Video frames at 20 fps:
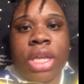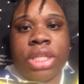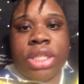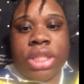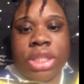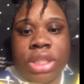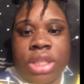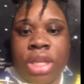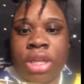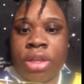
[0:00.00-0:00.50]
it
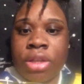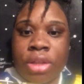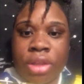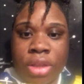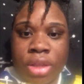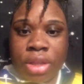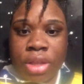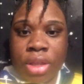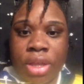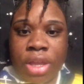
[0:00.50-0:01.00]
just
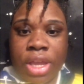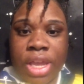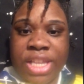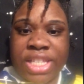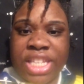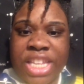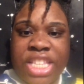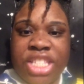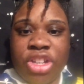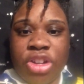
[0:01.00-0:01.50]

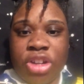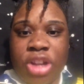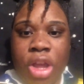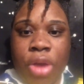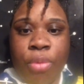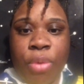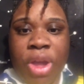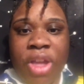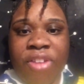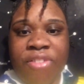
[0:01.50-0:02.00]
is easier
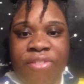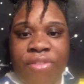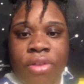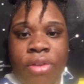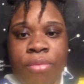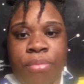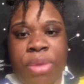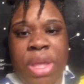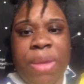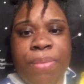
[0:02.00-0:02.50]
that way
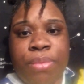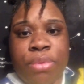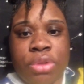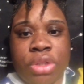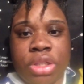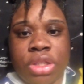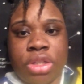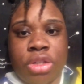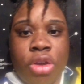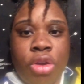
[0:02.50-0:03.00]
people
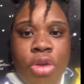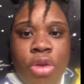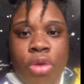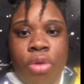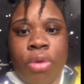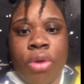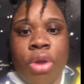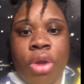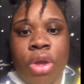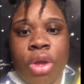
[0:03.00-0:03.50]
just
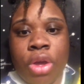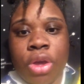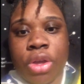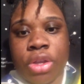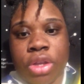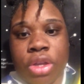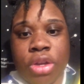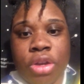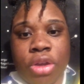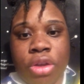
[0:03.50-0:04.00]
go,
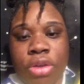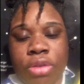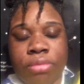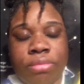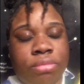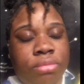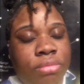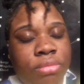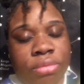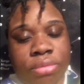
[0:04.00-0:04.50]
you
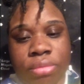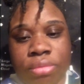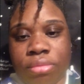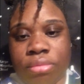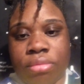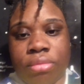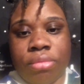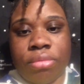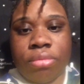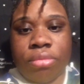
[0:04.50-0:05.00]
know,
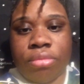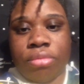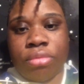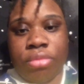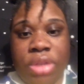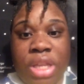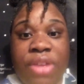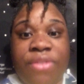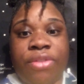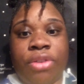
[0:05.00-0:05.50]

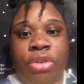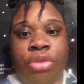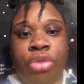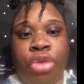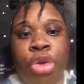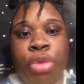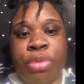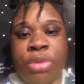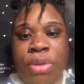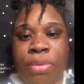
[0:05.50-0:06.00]
different
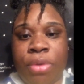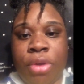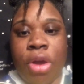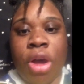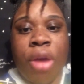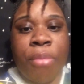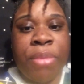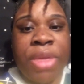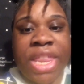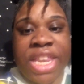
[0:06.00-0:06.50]
groups and we
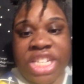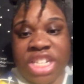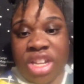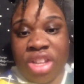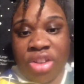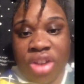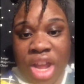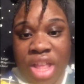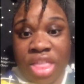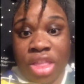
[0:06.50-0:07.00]
all meet each
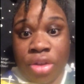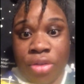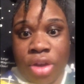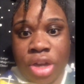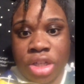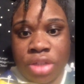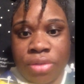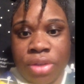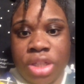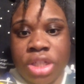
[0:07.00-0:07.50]
other at the
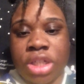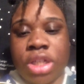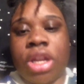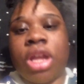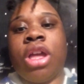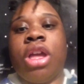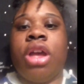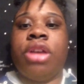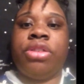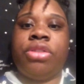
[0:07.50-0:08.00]
graduation.
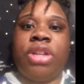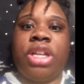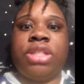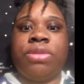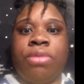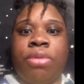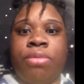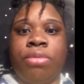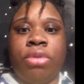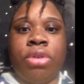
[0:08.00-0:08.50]
So
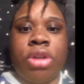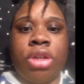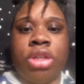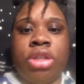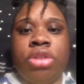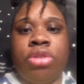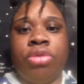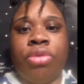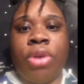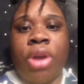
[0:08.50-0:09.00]
that's what we're gonna
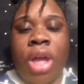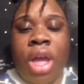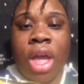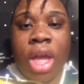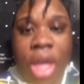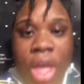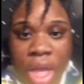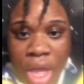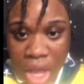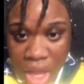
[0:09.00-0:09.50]
do.
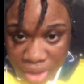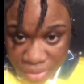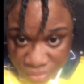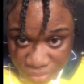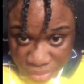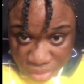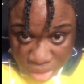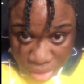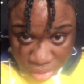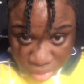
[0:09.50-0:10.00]

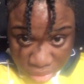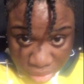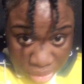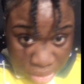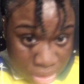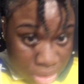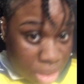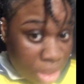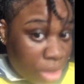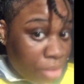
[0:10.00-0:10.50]
I've
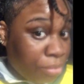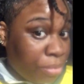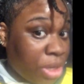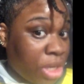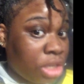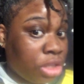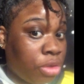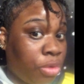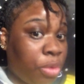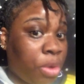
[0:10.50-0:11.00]
literally
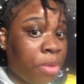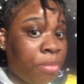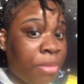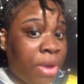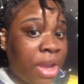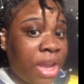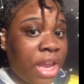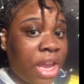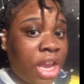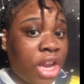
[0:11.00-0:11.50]
been doing
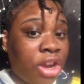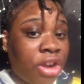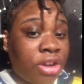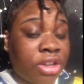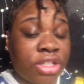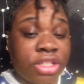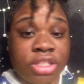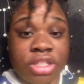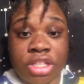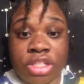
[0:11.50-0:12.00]
my
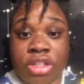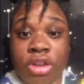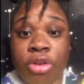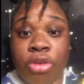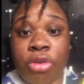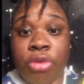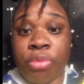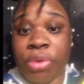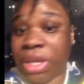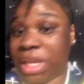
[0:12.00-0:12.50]
hair this
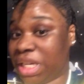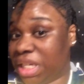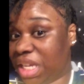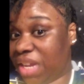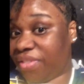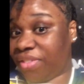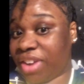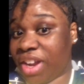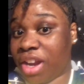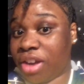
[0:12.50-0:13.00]
whole week in
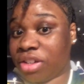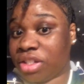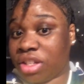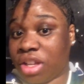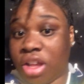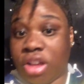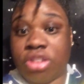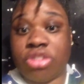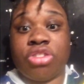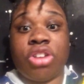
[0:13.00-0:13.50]
different
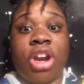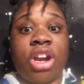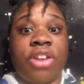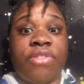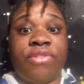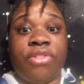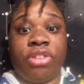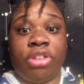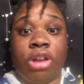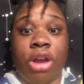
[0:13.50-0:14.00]
hairstyles, trying
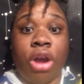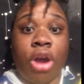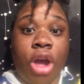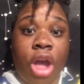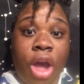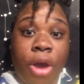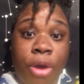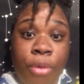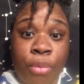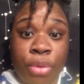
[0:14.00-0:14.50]
to figure out
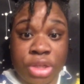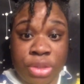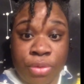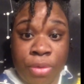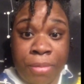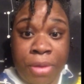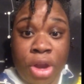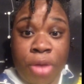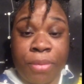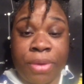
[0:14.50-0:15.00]
how I want to
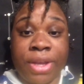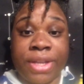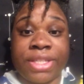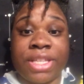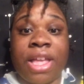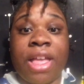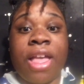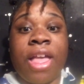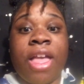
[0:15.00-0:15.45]
wear my hair because